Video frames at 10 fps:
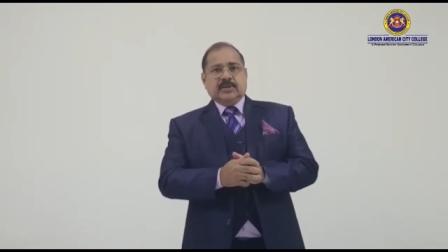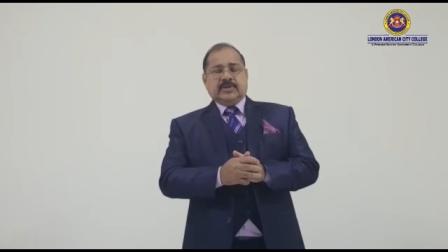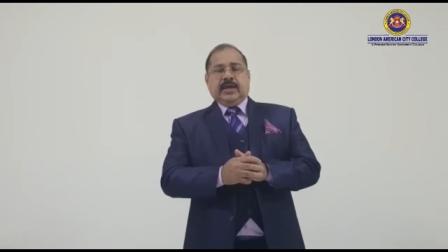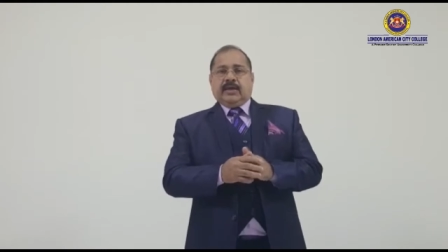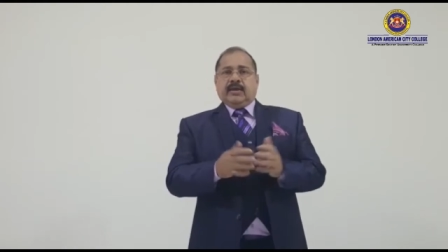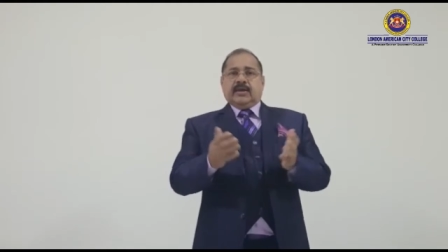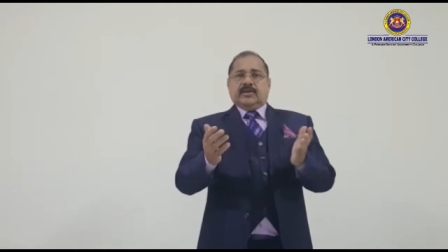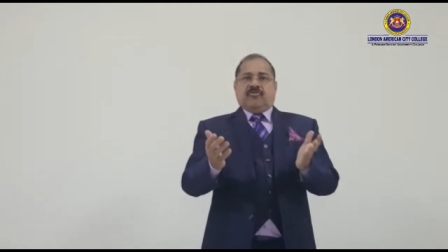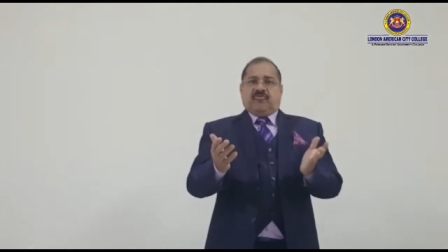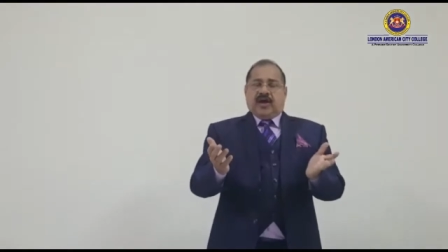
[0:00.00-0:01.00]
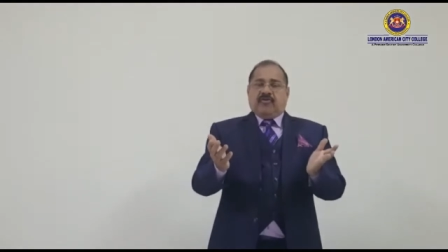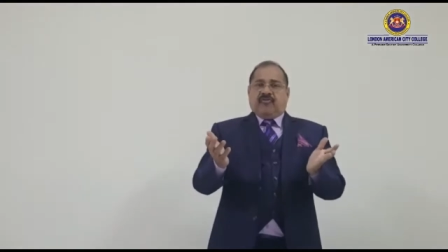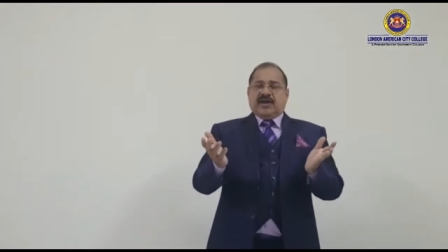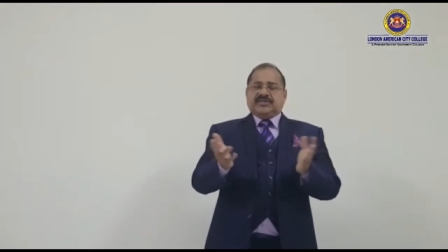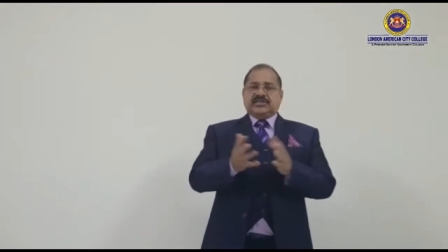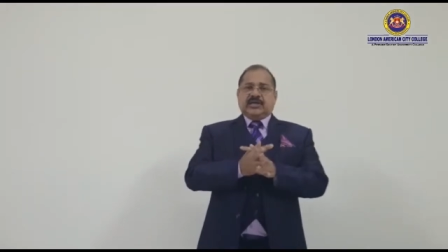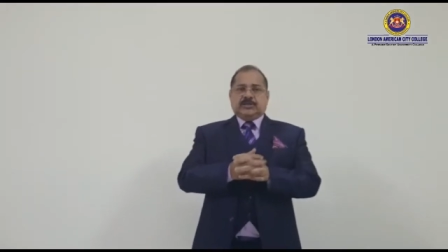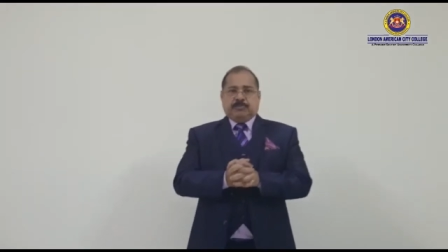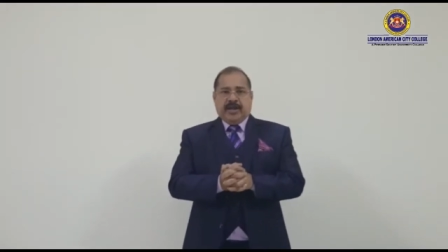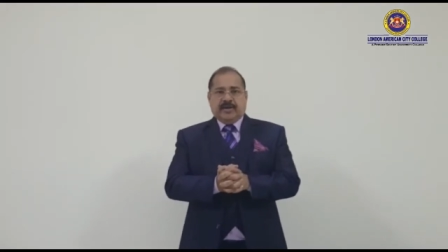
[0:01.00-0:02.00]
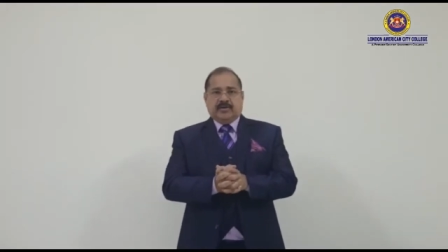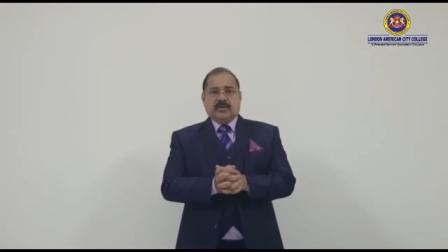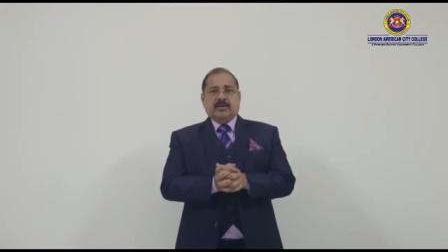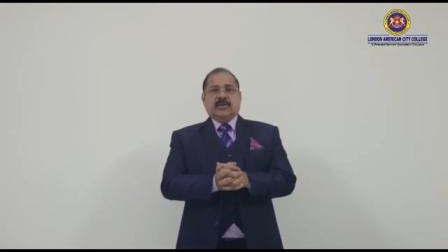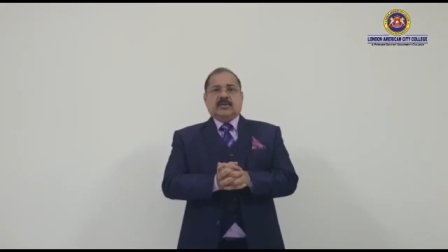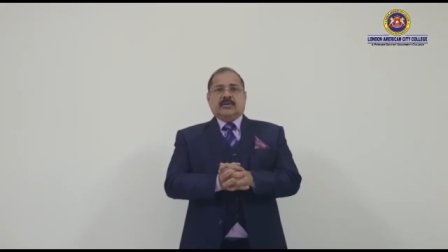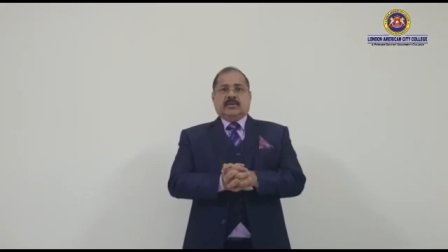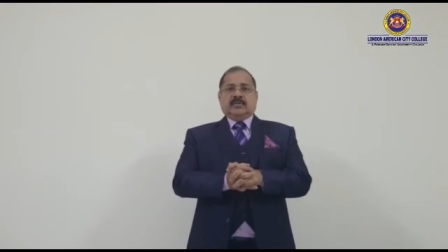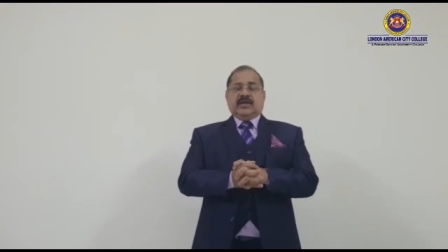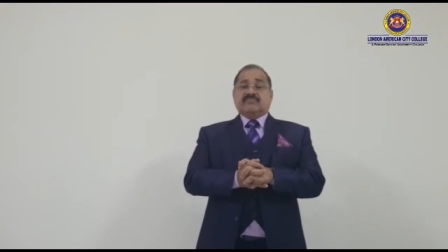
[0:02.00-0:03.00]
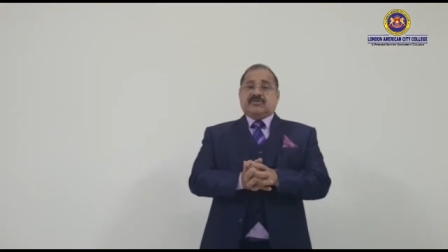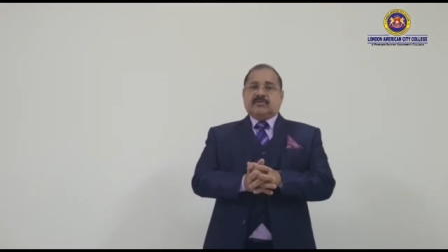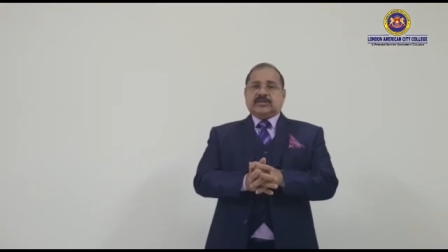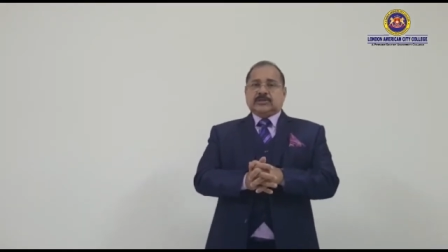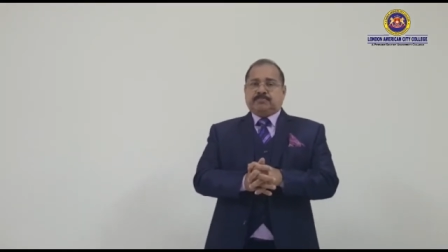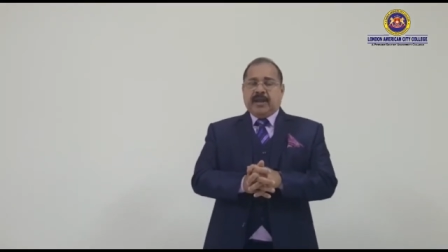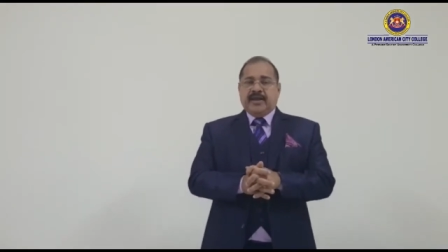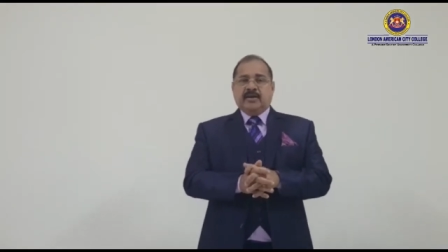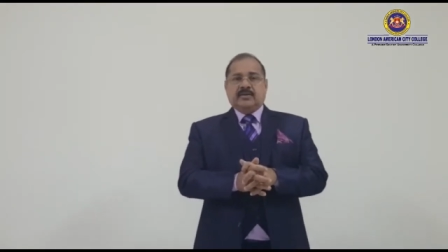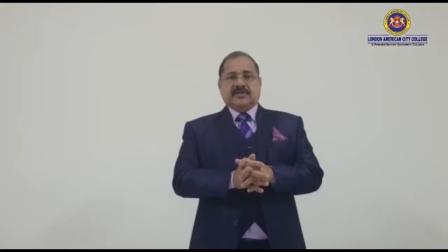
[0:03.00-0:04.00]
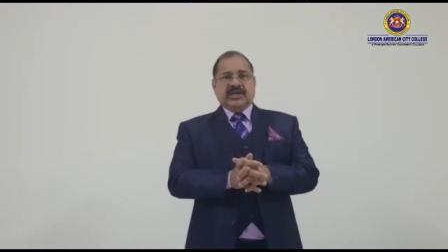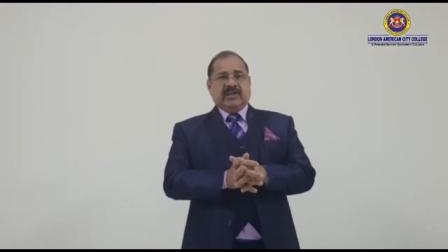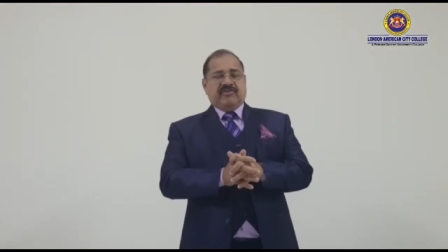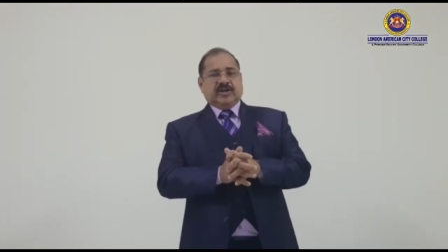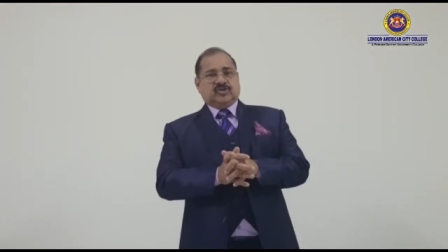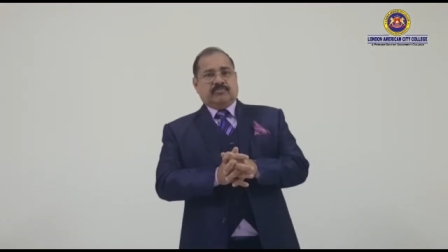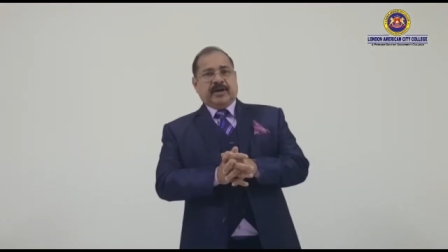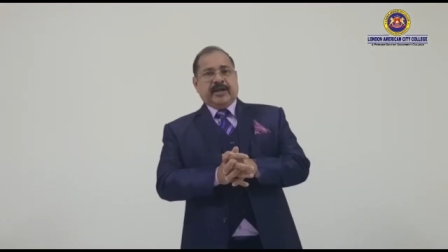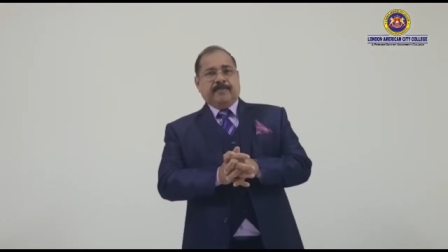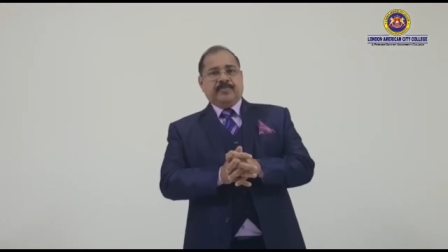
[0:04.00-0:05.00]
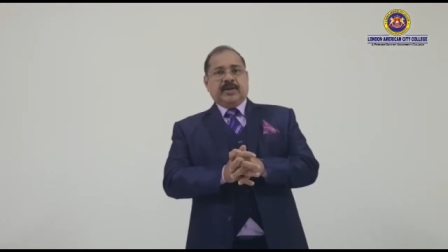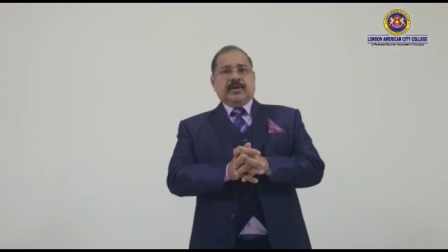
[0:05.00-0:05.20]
Okay? The 5 functions I explained themselves explain the significance of money.